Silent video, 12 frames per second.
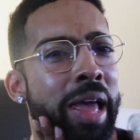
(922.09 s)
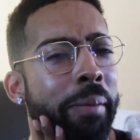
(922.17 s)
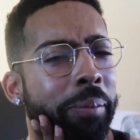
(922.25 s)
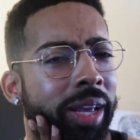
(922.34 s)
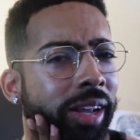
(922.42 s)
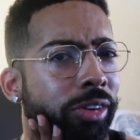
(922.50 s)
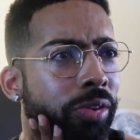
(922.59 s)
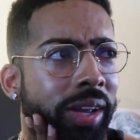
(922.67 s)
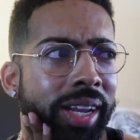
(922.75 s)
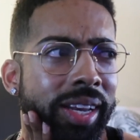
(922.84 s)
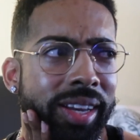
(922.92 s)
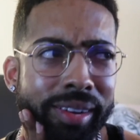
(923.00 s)
being
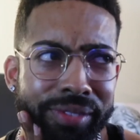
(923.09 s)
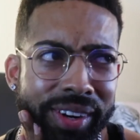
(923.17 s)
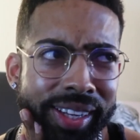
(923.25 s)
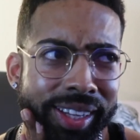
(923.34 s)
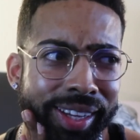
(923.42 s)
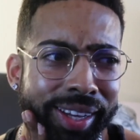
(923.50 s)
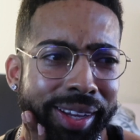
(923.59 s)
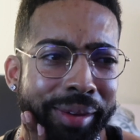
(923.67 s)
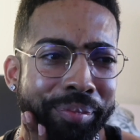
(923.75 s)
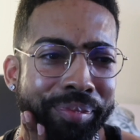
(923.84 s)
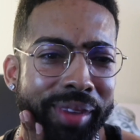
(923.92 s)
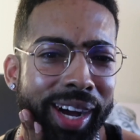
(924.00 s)
treated
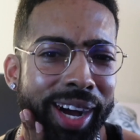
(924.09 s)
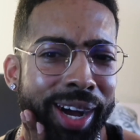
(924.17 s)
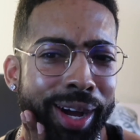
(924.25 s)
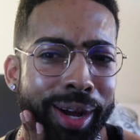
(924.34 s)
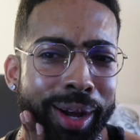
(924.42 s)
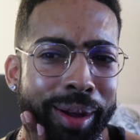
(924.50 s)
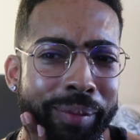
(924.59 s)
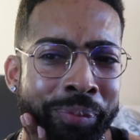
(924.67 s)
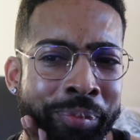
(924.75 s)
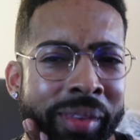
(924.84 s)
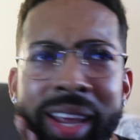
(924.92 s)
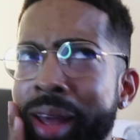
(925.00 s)
differently.
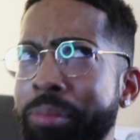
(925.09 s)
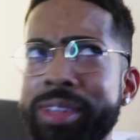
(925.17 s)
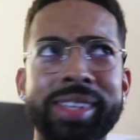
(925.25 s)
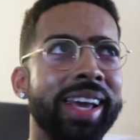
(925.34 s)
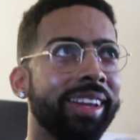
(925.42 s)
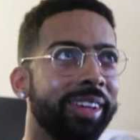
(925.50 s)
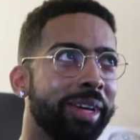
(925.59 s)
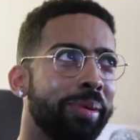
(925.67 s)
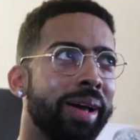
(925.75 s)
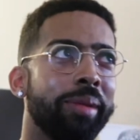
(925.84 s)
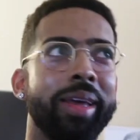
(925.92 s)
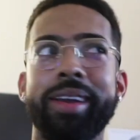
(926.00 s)
I'm just like looking
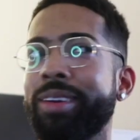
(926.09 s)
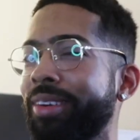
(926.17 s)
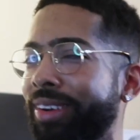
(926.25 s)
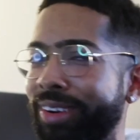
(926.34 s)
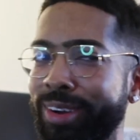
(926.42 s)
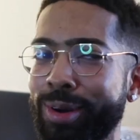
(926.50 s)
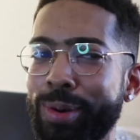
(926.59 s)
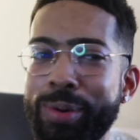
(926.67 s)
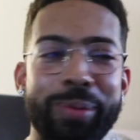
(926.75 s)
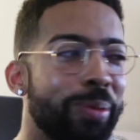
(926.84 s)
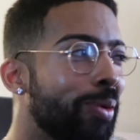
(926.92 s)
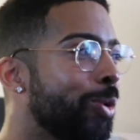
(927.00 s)
around like,
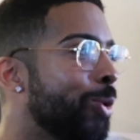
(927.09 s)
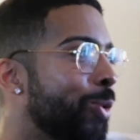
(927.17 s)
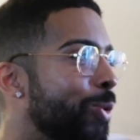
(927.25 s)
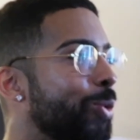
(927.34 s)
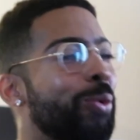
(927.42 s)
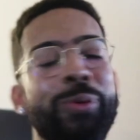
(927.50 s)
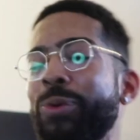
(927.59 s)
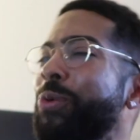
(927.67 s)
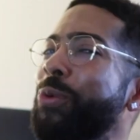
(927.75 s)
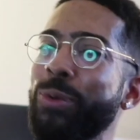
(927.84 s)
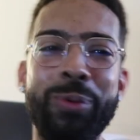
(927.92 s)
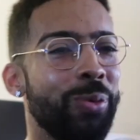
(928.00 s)
girl,
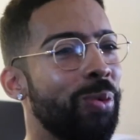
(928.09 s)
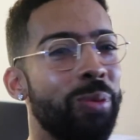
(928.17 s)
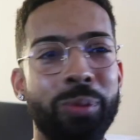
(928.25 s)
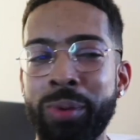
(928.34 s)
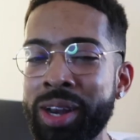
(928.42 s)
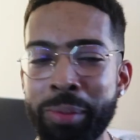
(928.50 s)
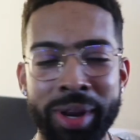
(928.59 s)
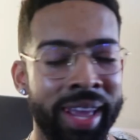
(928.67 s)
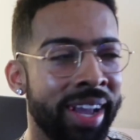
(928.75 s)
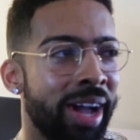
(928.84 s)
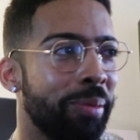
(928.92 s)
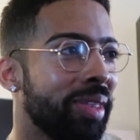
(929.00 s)
who wouldn't want to
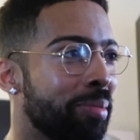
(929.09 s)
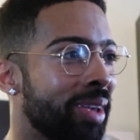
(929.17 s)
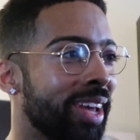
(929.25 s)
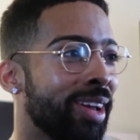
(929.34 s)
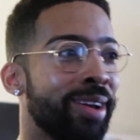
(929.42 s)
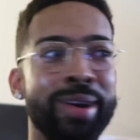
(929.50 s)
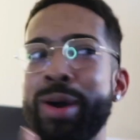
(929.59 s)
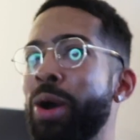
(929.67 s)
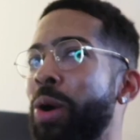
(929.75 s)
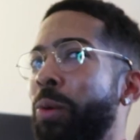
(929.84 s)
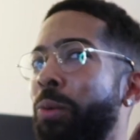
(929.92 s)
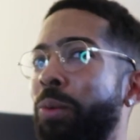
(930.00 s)
hang out with me?
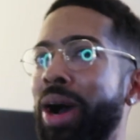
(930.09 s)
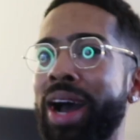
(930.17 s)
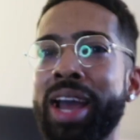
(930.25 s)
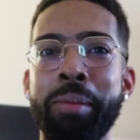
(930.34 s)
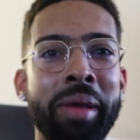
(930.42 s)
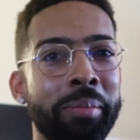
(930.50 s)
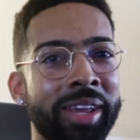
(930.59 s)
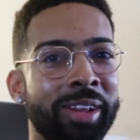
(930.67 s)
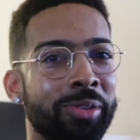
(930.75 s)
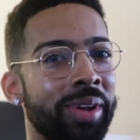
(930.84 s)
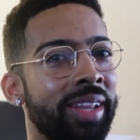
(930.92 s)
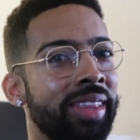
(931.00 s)
Why am I being
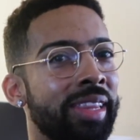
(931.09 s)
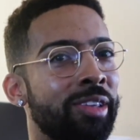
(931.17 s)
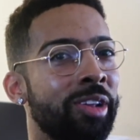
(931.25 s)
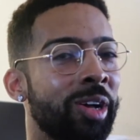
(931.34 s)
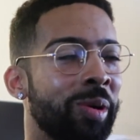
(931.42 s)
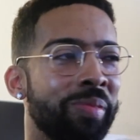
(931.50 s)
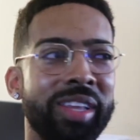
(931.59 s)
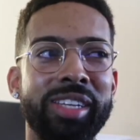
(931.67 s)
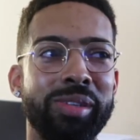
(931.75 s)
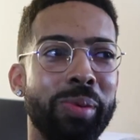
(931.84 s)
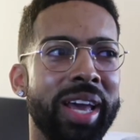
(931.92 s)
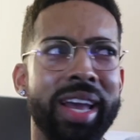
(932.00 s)
treated, you know,
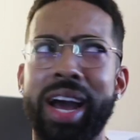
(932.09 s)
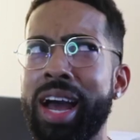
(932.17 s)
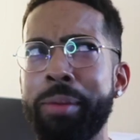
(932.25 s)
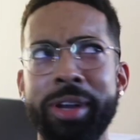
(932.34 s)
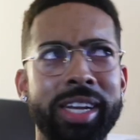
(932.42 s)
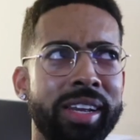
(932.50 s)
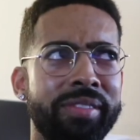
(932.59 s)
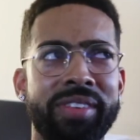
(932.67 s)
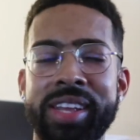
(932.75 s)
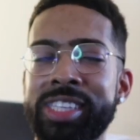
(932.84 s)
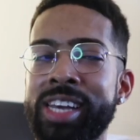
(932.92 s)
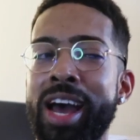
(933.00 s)
this way? I'm a good
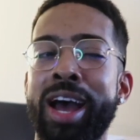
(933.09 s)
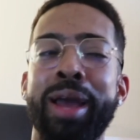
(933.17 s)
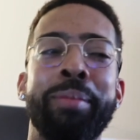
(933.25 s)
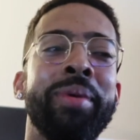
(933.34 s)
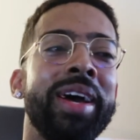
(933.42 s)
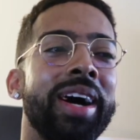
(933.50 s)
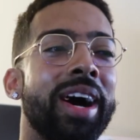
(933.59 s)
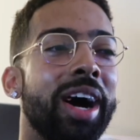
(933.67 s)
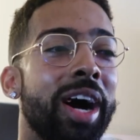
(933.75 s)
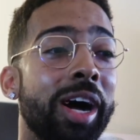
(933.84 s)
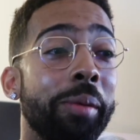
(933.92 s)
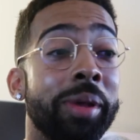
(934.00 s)
fun time.
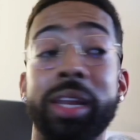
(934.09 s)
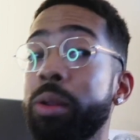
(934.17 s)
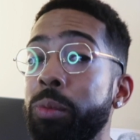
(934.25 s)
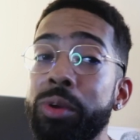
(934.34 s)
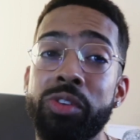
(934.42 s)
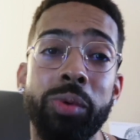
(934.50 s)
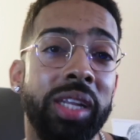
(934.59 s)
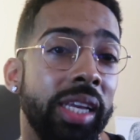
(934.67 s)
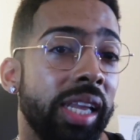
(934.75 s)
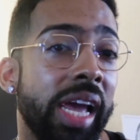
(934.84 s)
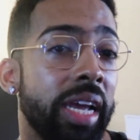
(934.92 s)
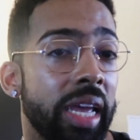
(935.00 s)
And it was really
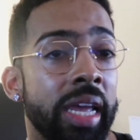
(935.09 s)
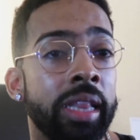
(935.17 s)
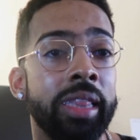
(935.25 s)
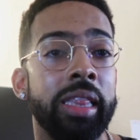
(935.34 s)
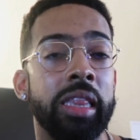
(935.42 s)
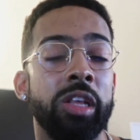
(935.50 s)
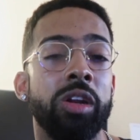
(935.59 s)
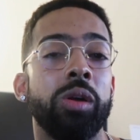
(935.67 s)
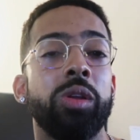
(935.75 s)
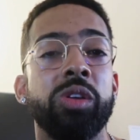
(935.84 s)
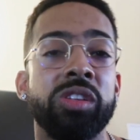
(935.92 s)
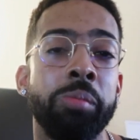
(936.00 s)
like in, you know,
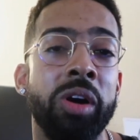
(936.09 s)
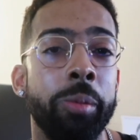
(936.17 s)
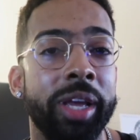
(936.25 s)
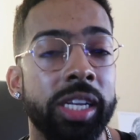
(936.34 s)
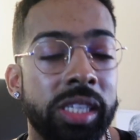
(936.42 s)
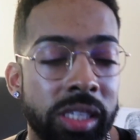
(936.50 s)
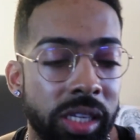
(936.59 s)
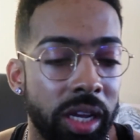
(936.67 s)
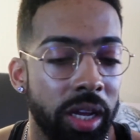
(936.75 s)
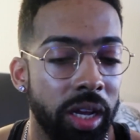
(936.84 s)
those moments